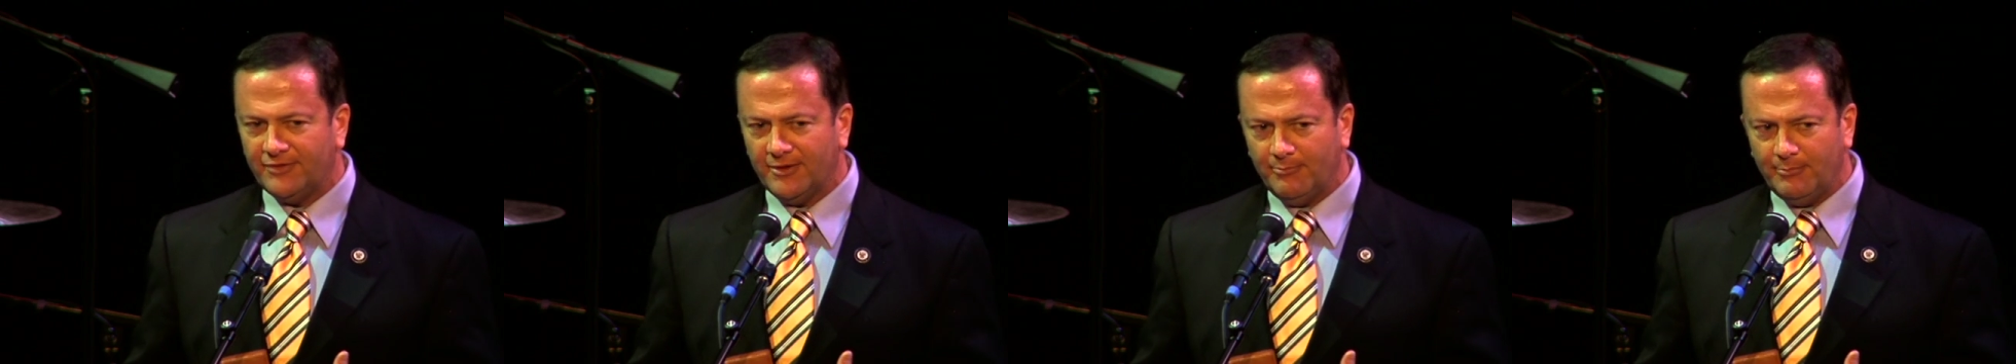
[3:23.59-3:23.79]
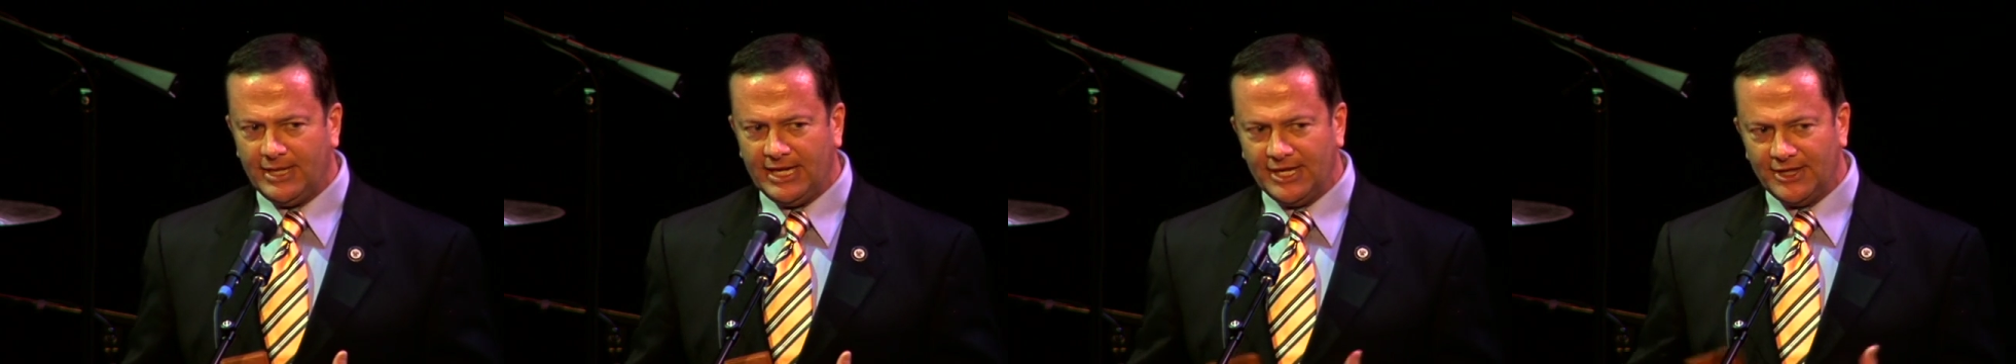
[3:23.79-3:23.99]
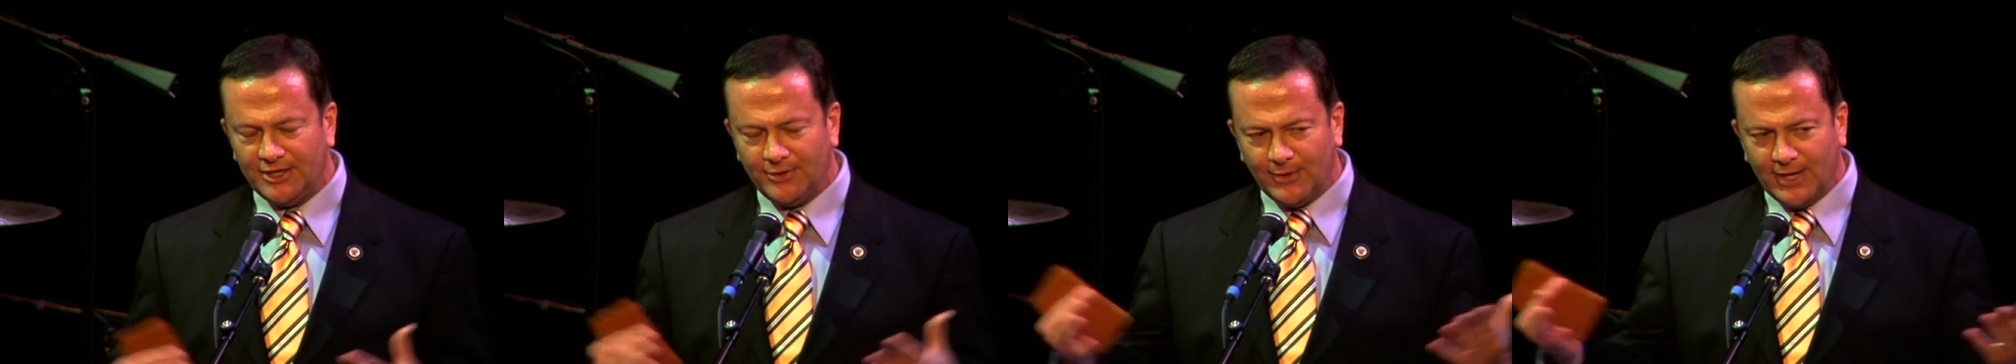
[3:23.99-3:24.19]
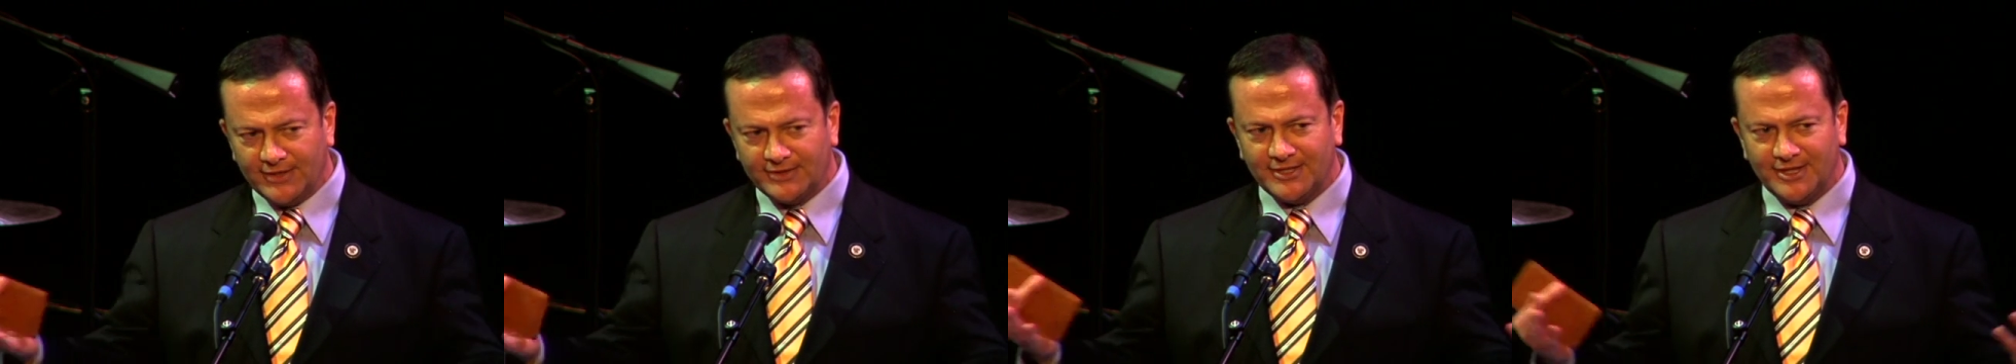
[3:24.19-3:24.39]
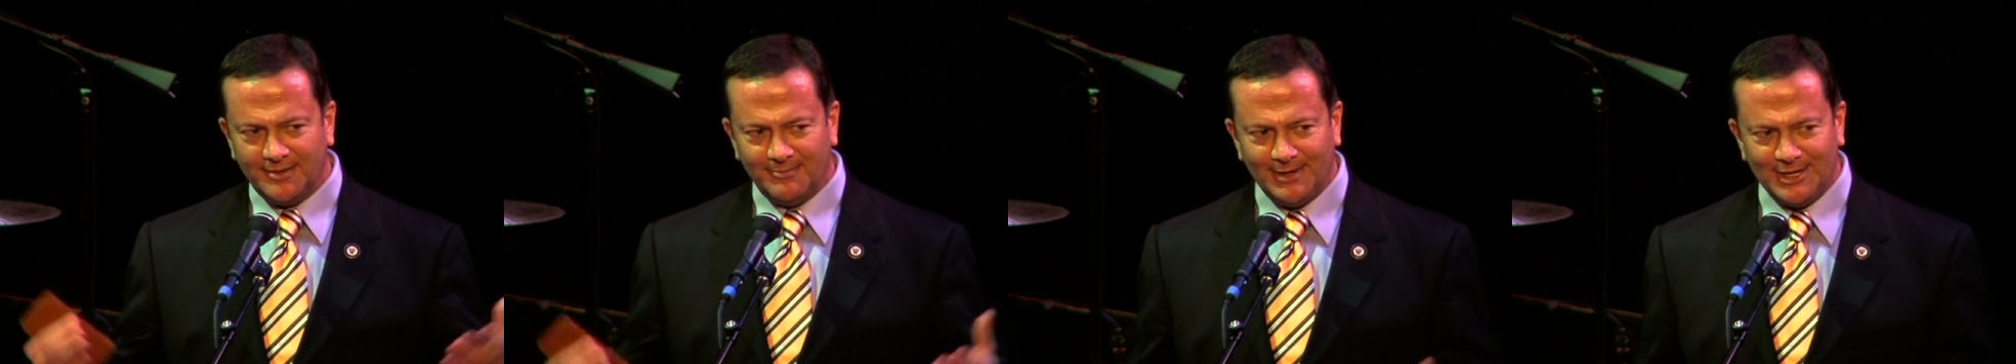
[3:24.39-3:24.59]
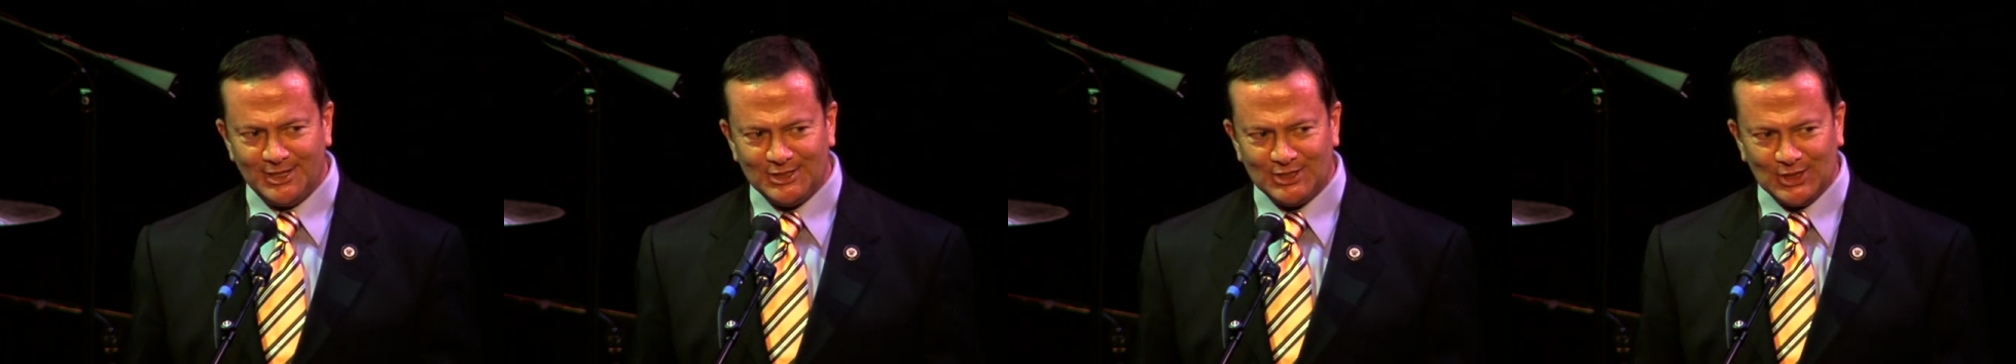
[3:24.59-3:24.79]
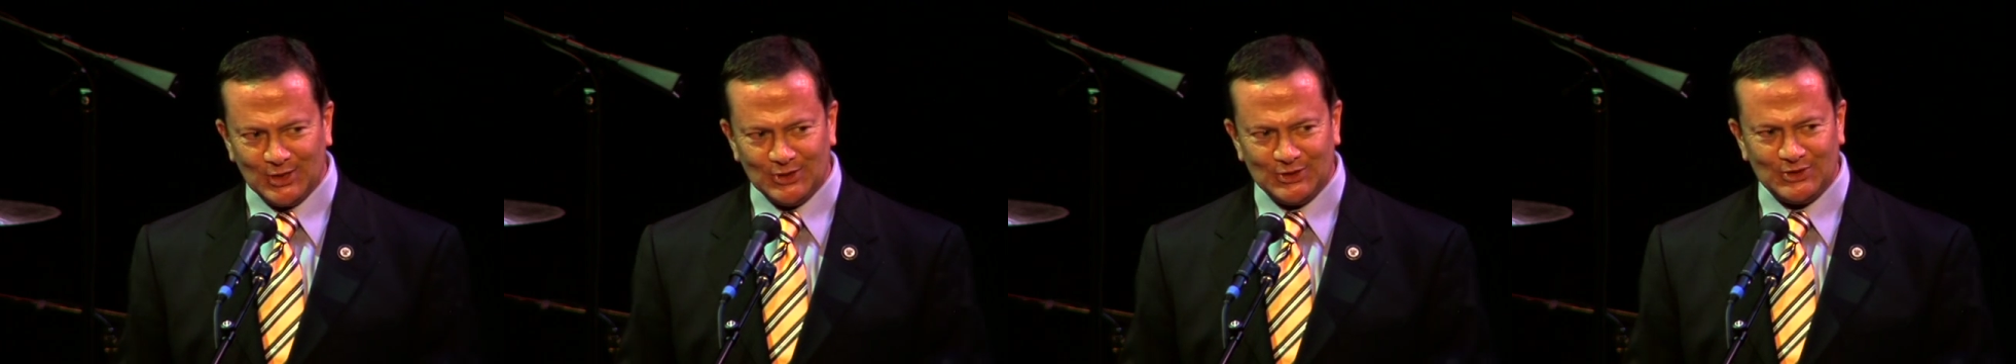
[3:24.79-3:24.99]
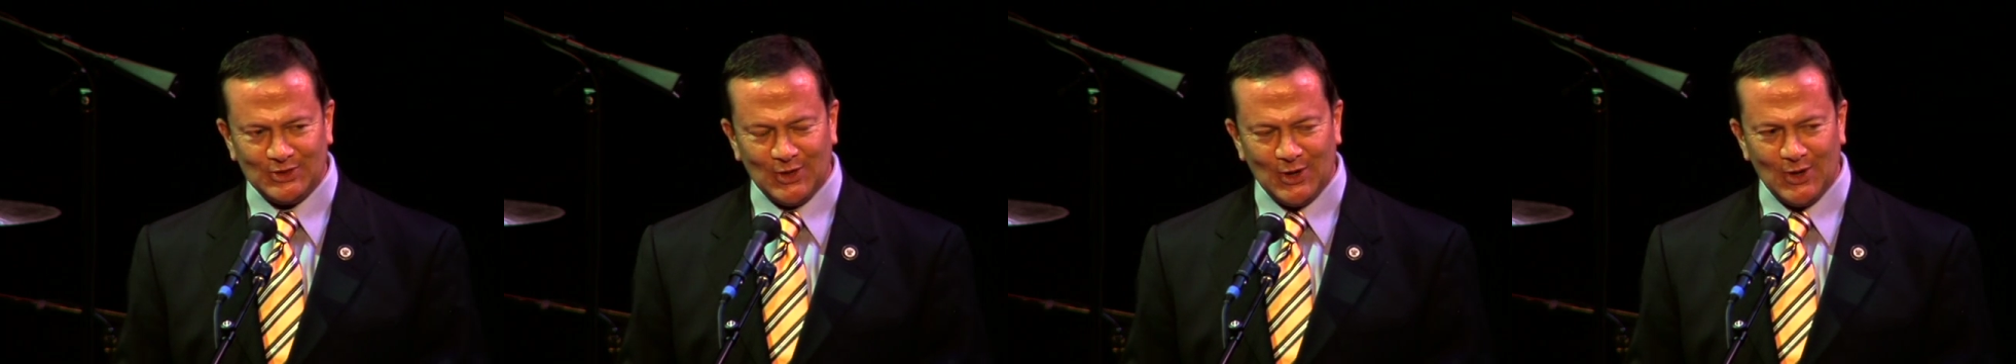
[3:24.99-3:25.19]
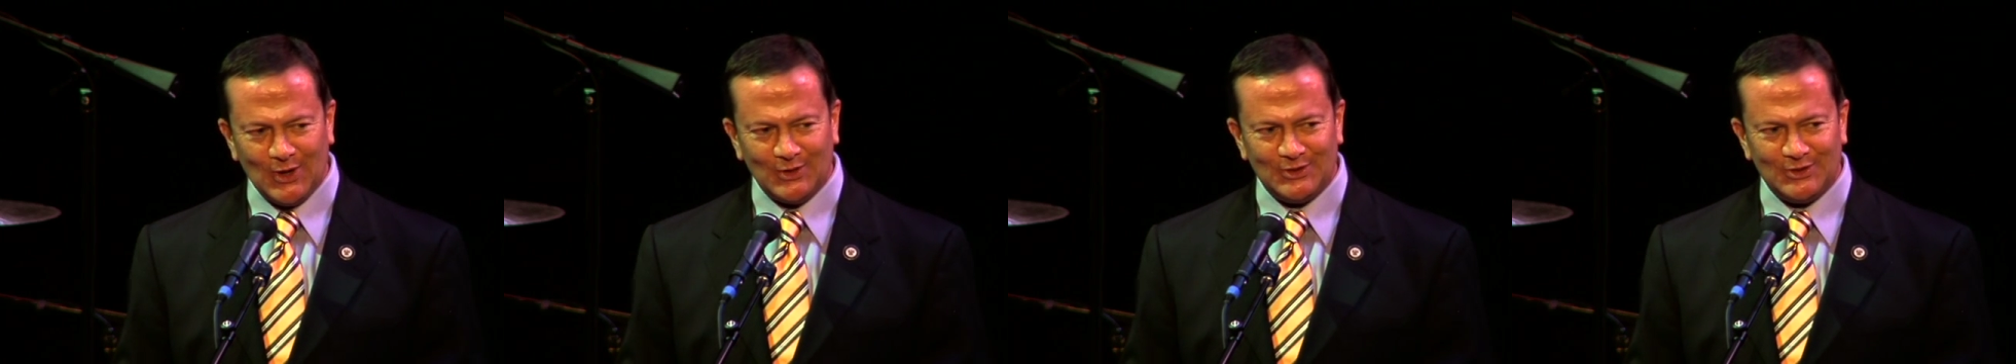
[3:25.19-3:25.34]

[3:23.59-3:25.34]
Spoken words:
from me and the rest of the Michots to